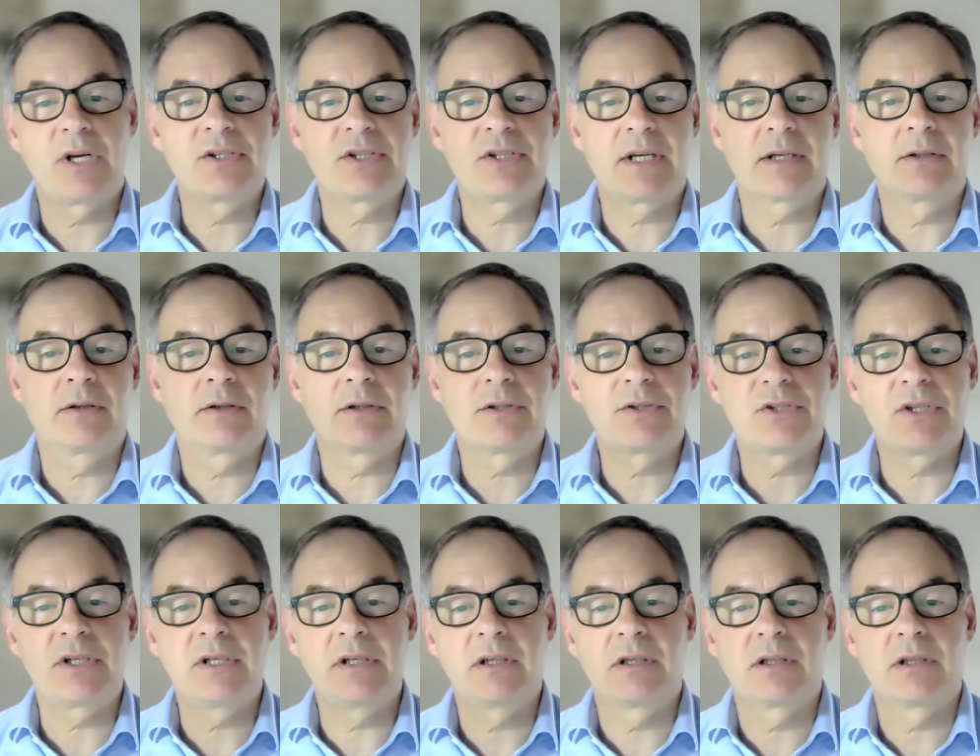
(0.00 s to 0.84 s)

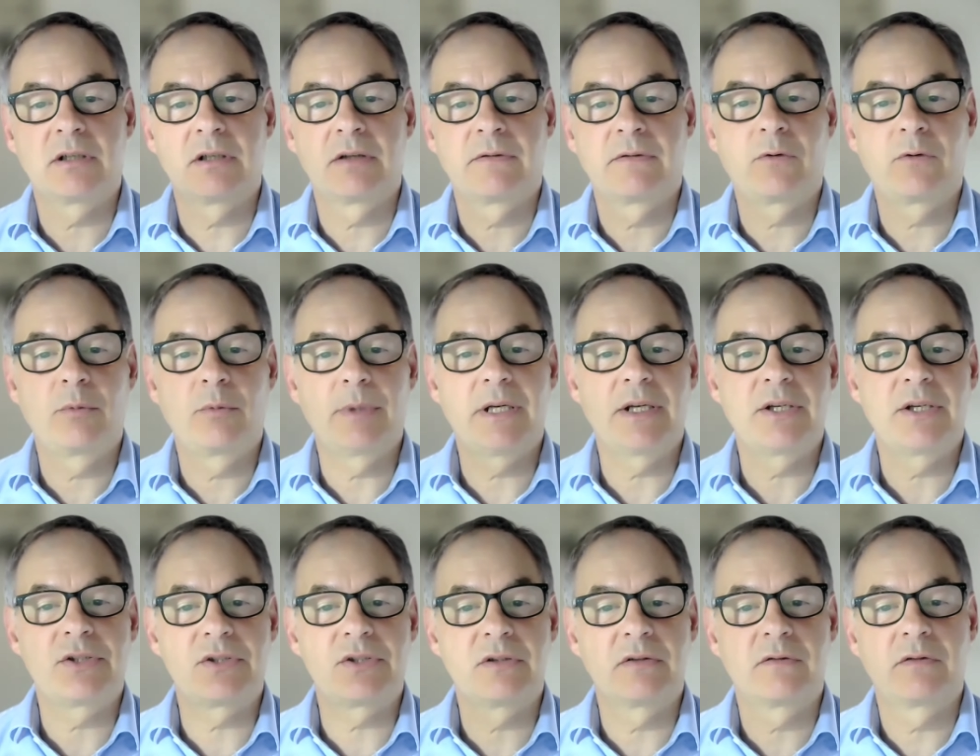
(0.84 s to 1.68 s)
technology, uh, a,
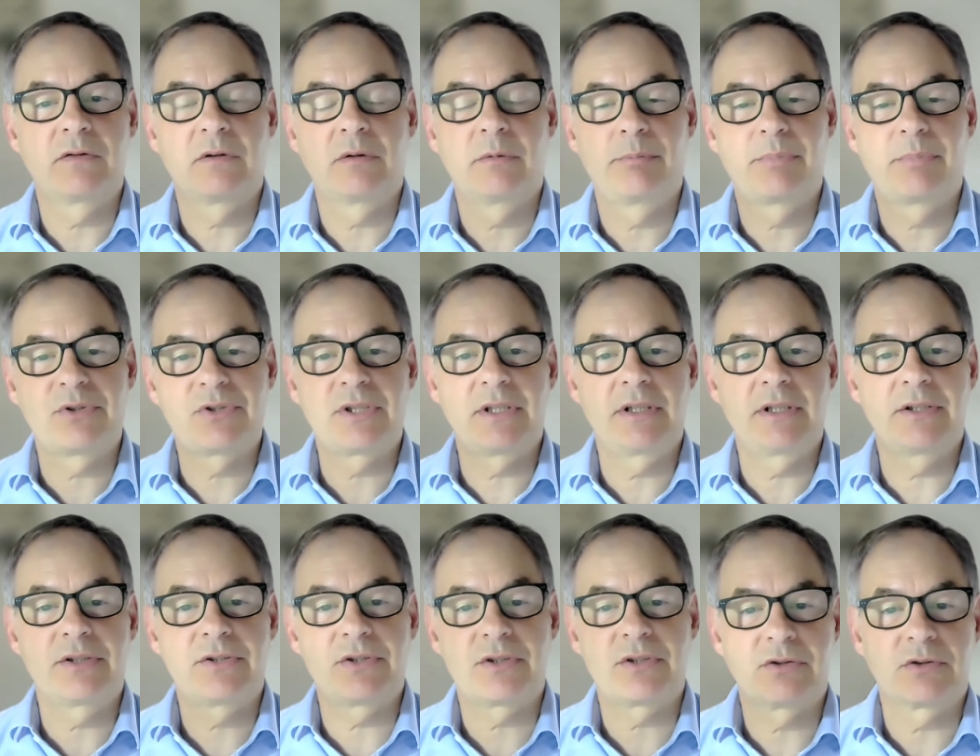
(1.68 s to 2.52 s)
formulation of a
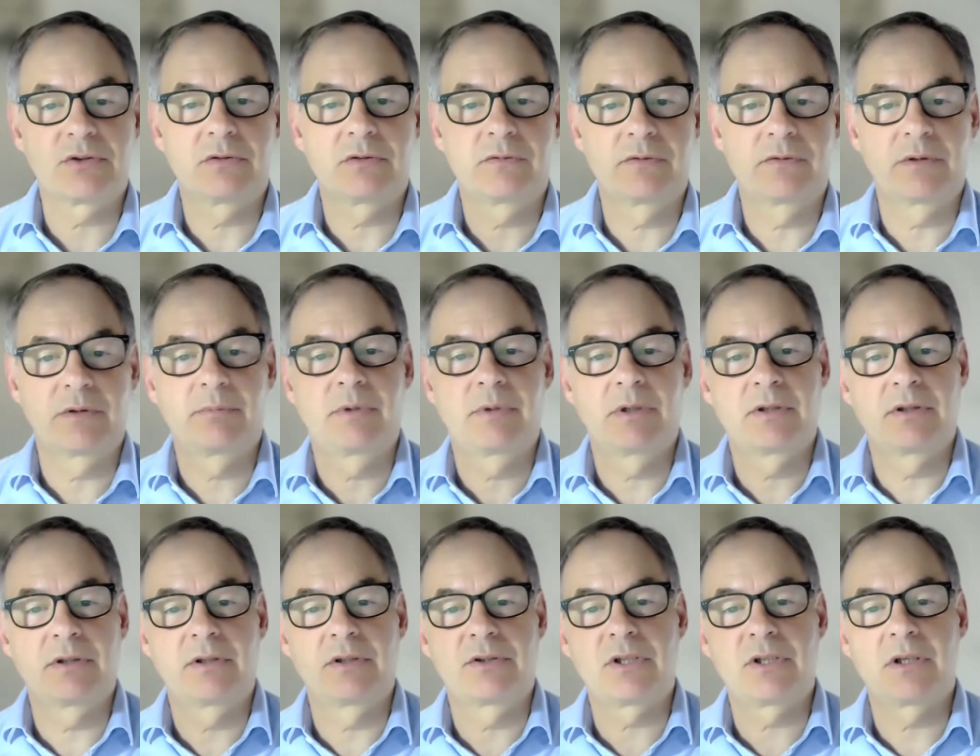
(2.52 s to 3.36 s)
bacillus, a sort of
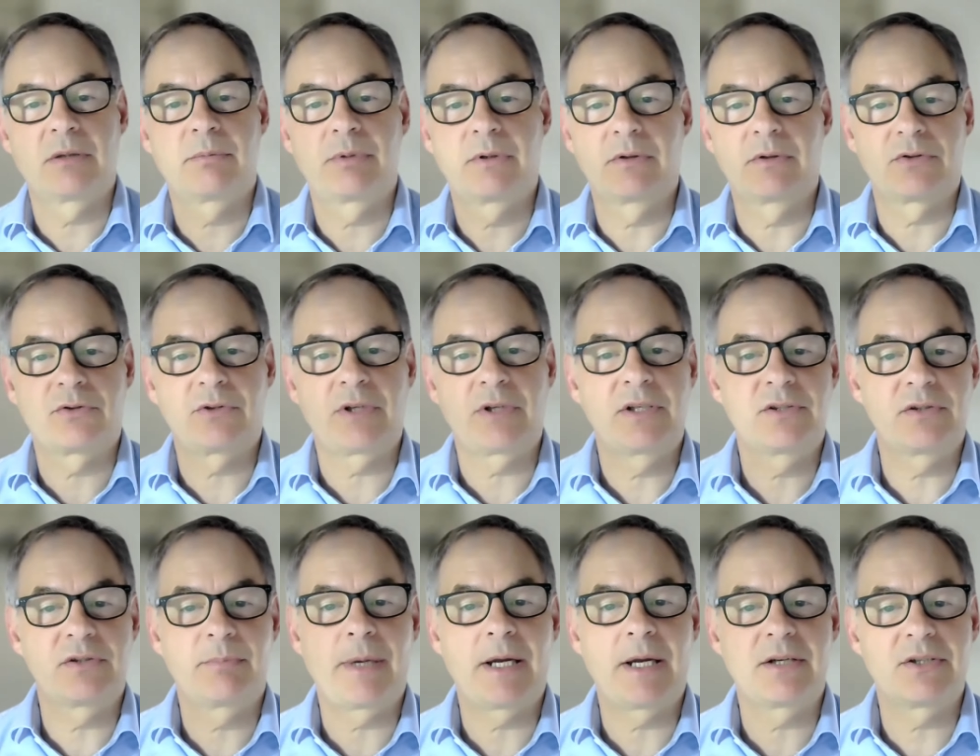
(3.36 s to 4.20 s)
a, a type of
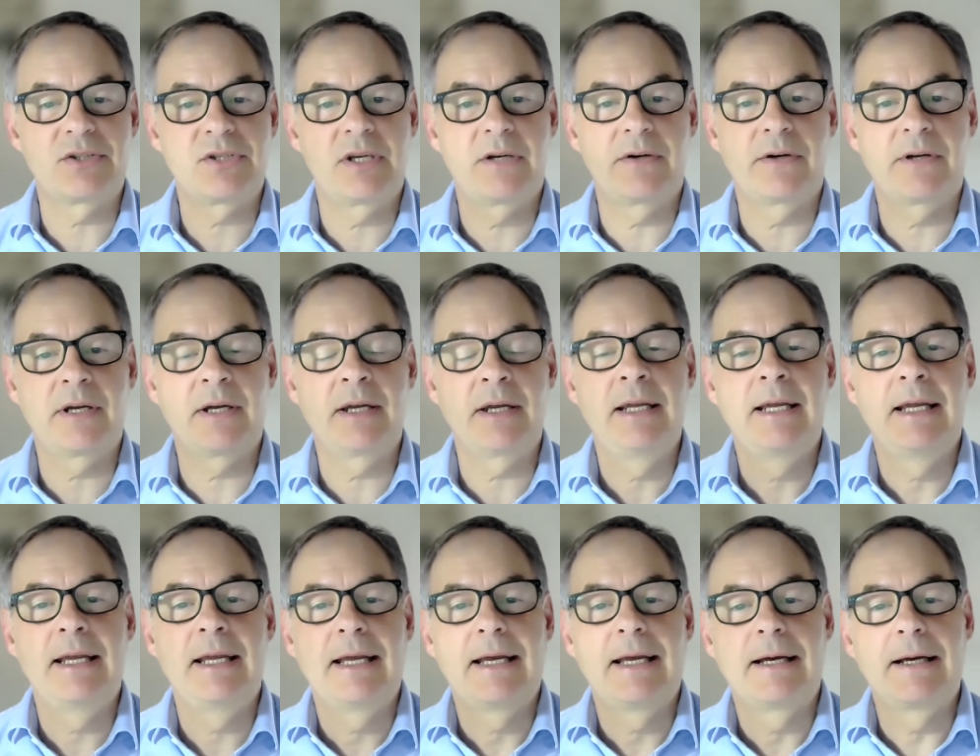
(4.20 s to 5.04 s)
strains of bacteria,
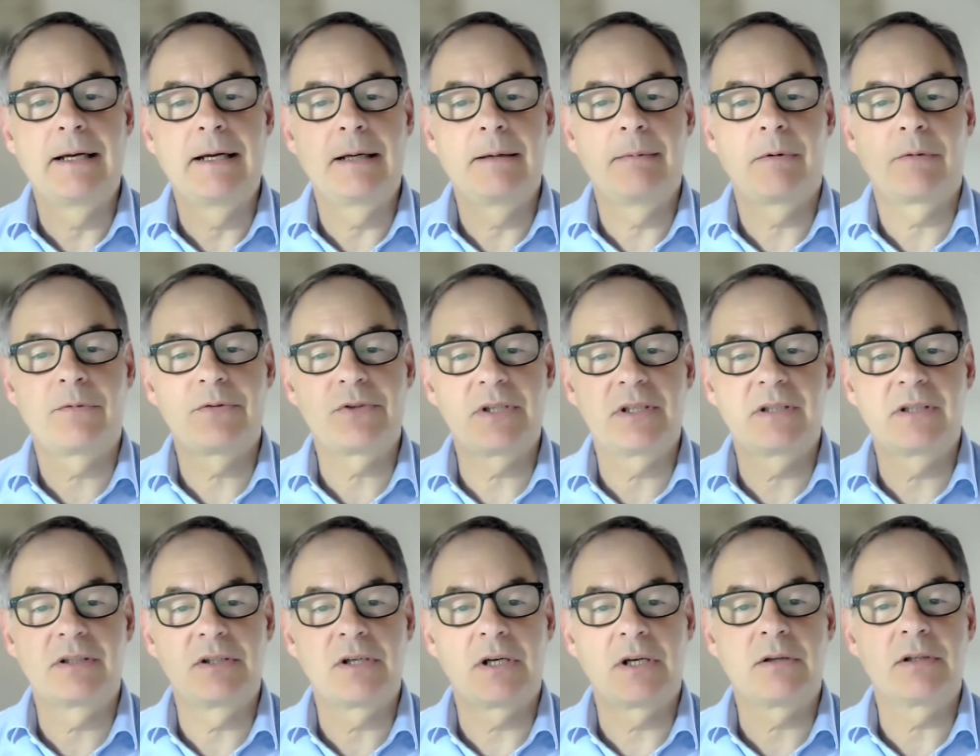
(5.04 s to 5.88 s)
um,
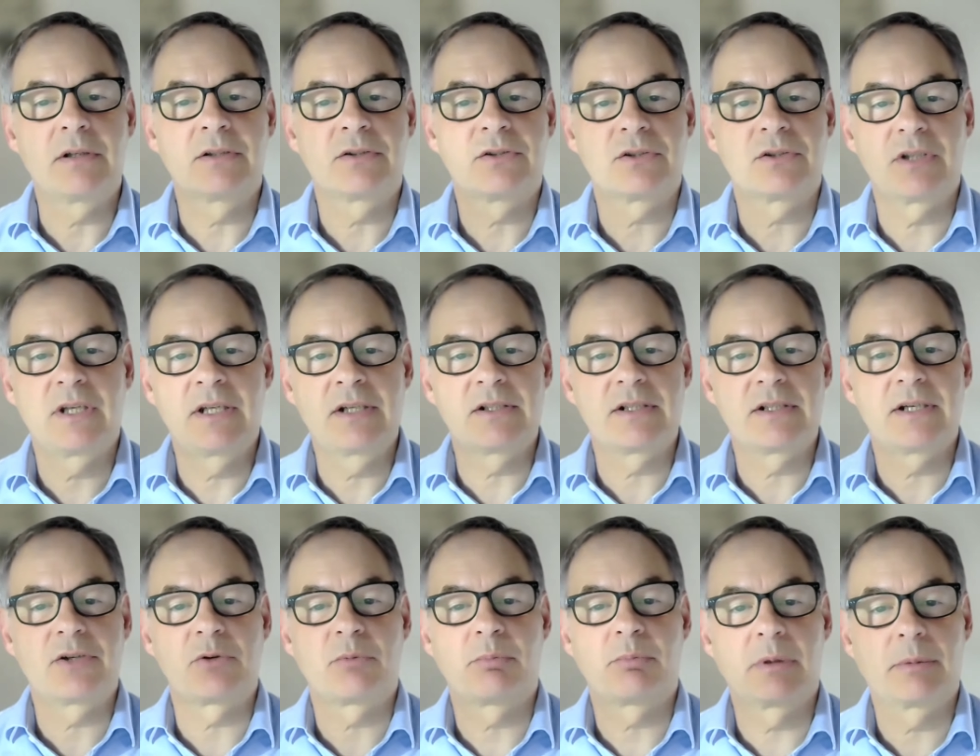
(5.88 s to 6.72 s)
obviously, you know, there's
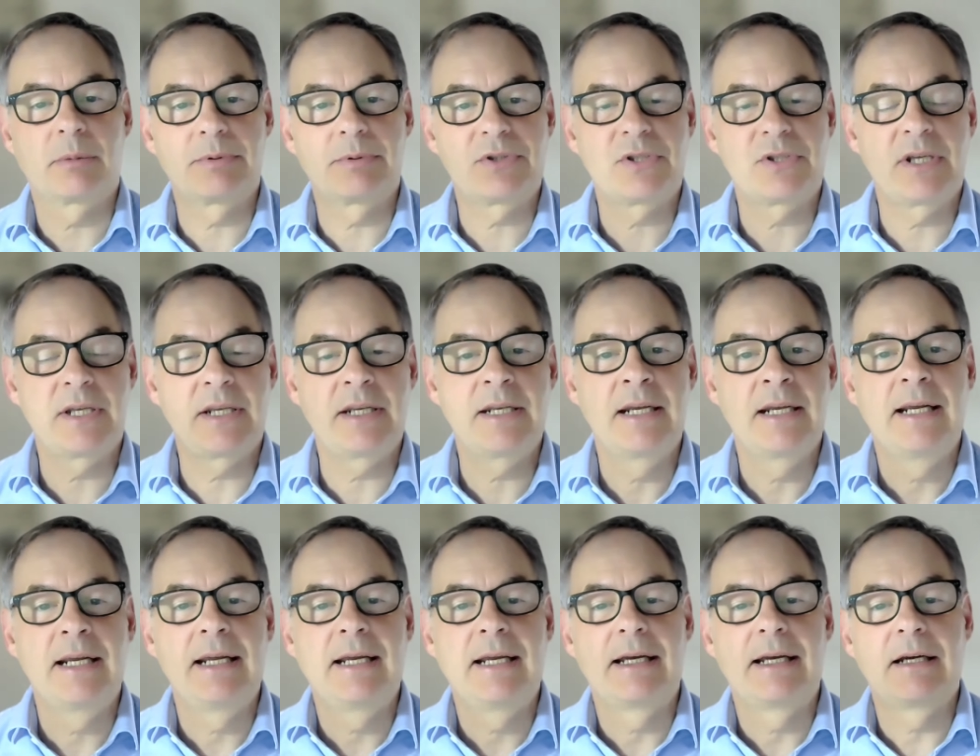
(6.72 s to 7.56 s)
intellectual property,
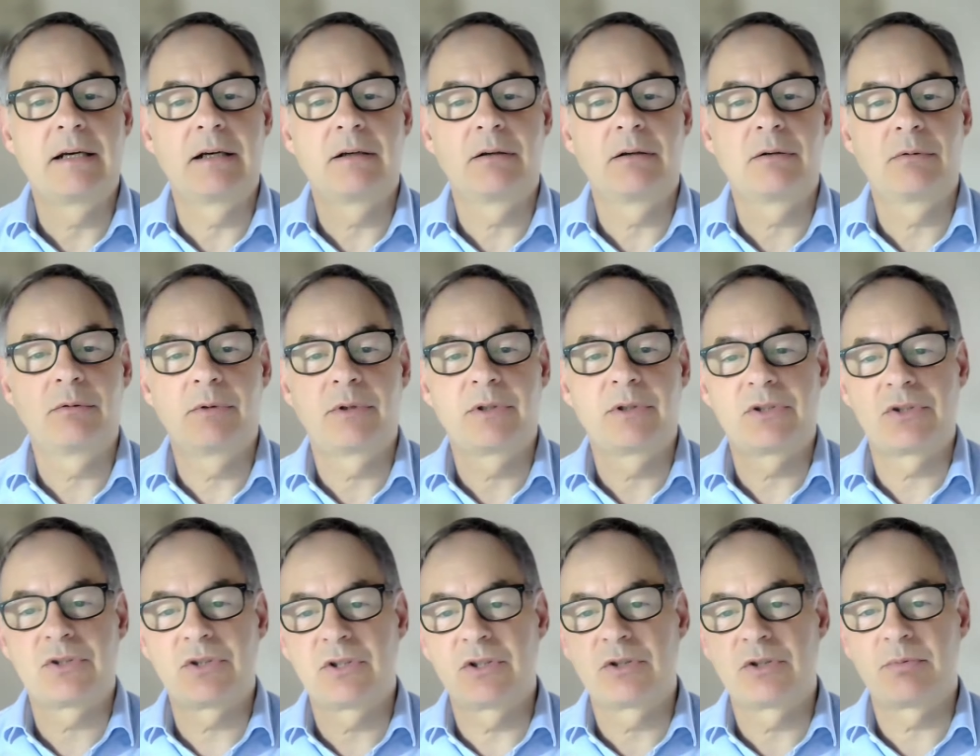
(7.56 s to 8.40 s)
uh,
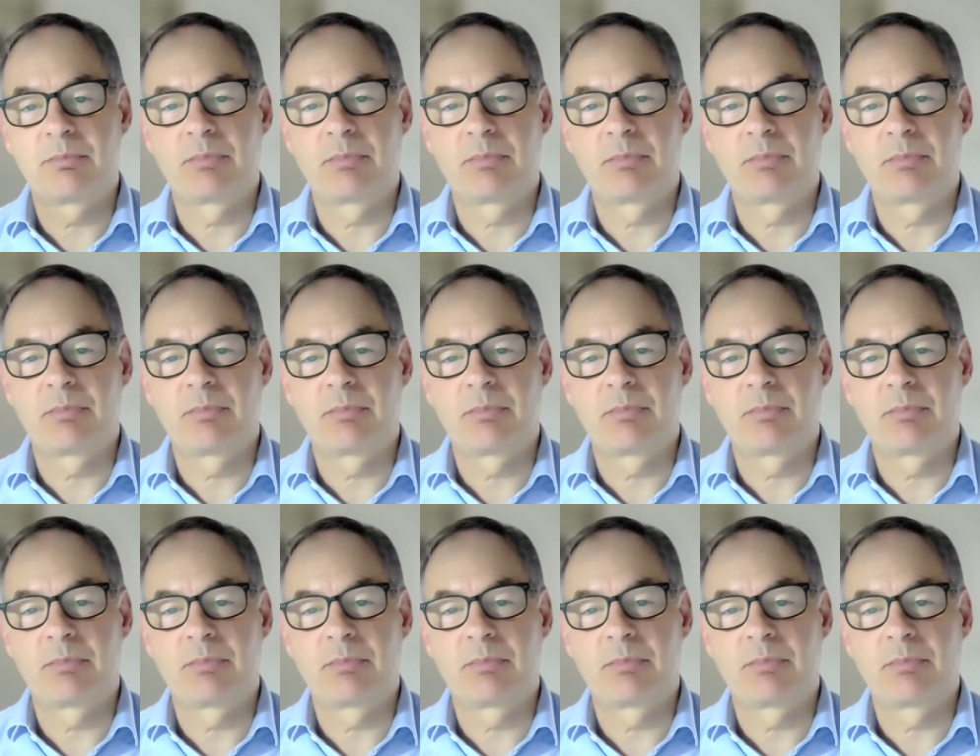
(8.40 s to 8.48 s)
which is